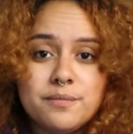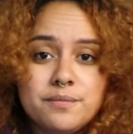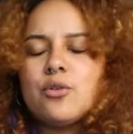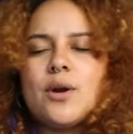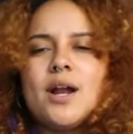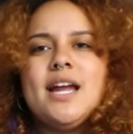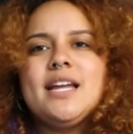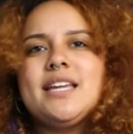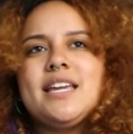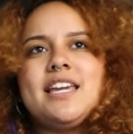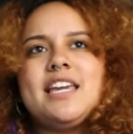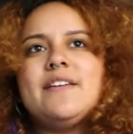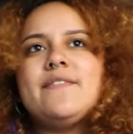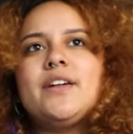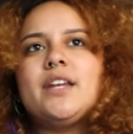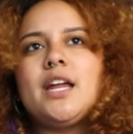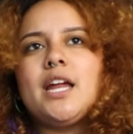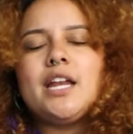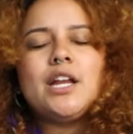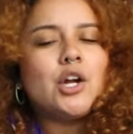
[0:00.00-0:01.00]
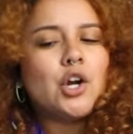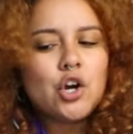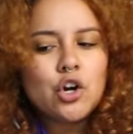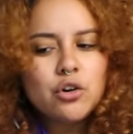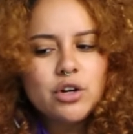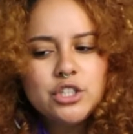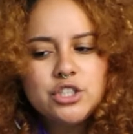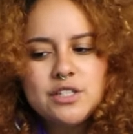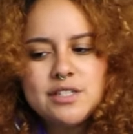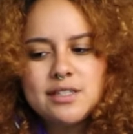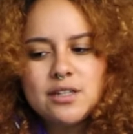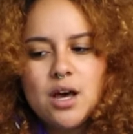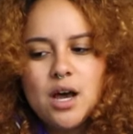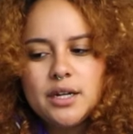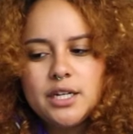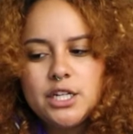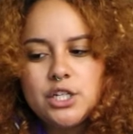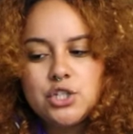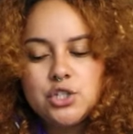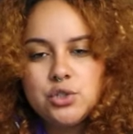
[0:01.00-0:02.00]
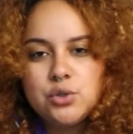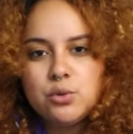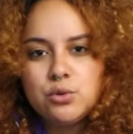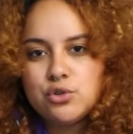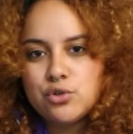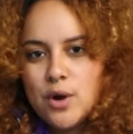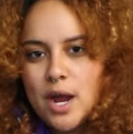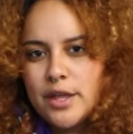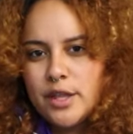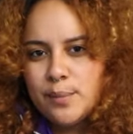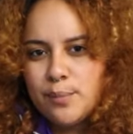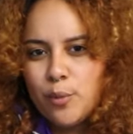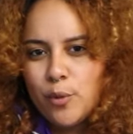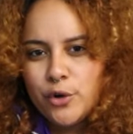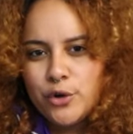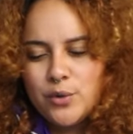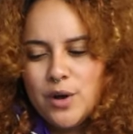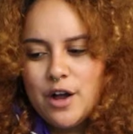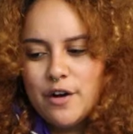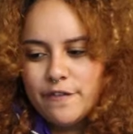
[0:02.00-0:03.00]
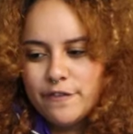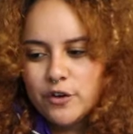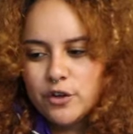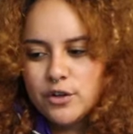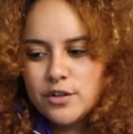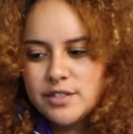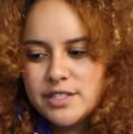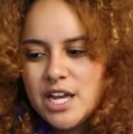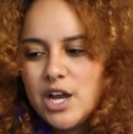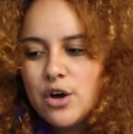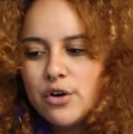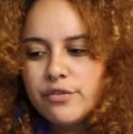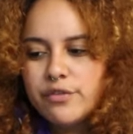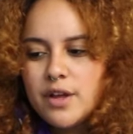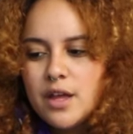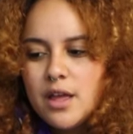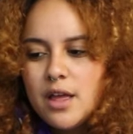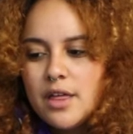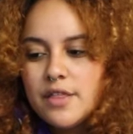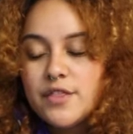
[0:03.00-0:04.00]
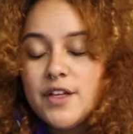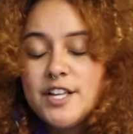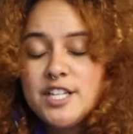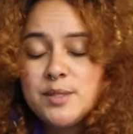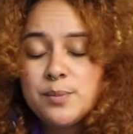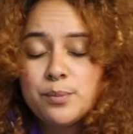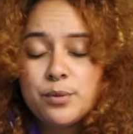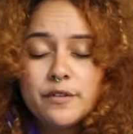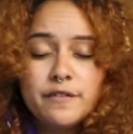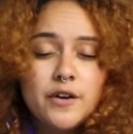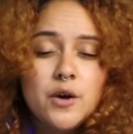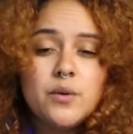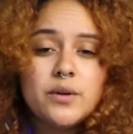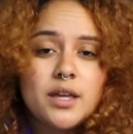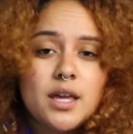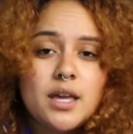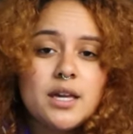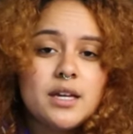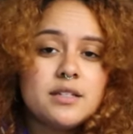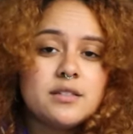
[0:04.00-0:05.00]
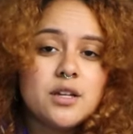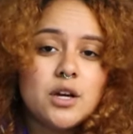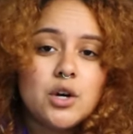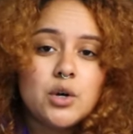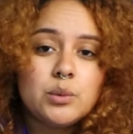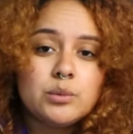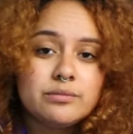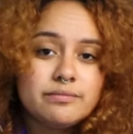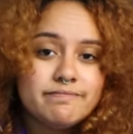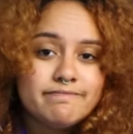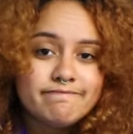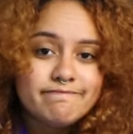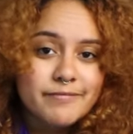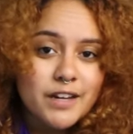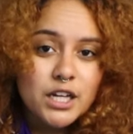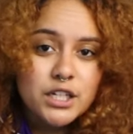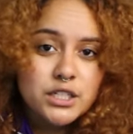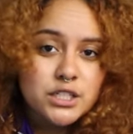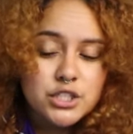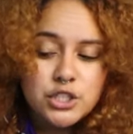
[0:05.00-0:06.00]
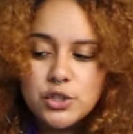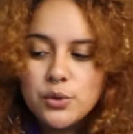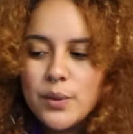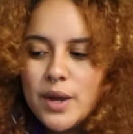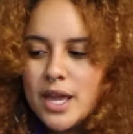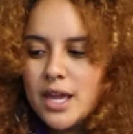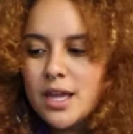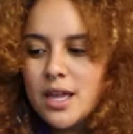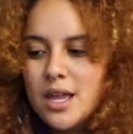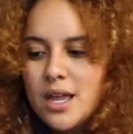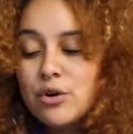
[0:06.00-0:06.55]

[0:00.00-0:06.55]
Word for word: Craig even encourages Lottie to try the portal out for herself, thus provoking his own undoing.